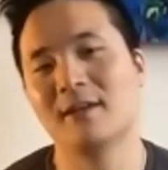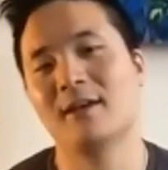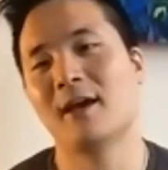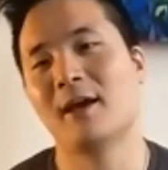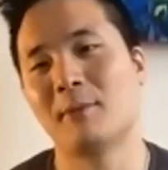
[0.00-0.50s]

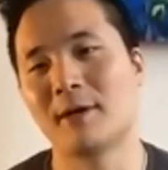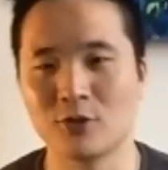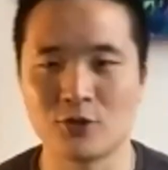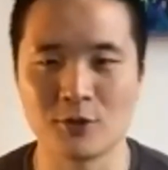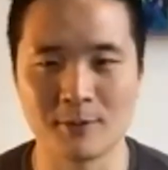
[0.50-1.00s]
and my
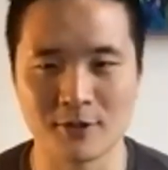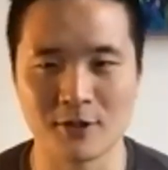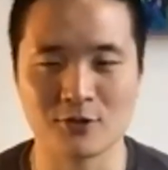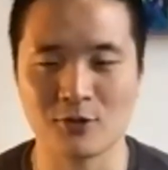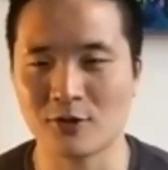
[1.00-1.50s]
YouTube is
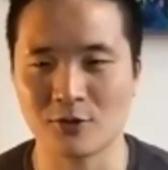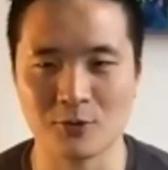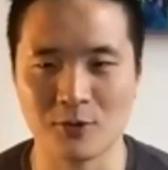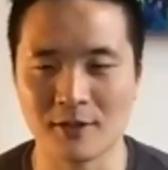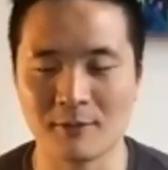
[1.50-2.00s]
also Arthur
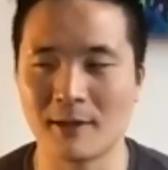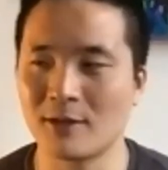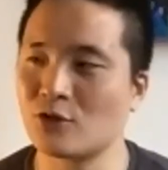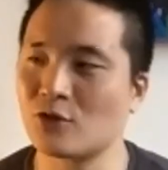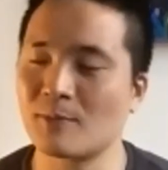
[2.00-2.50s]
Kwon Lee. My
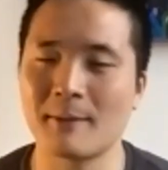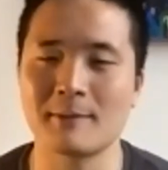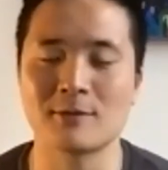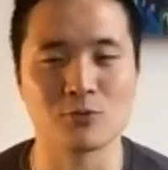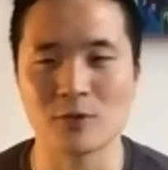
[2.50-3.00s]
YouTube game
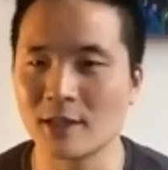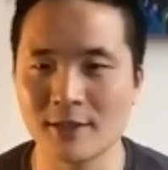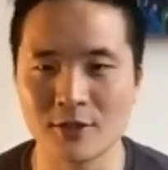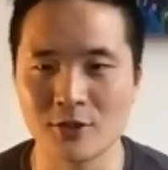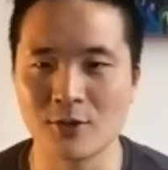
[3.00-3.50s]
is really new.